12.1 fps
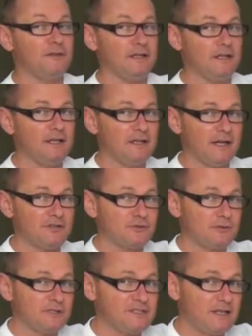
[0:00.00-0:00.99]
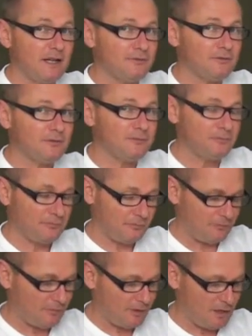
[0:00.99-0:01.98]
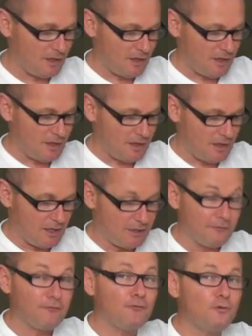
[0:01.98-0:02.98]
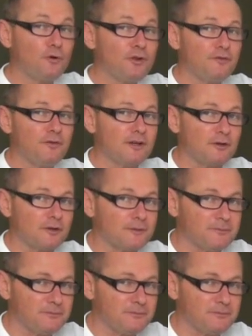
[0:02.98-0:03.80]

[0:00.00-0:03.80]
the E natural itself, and the fourth finger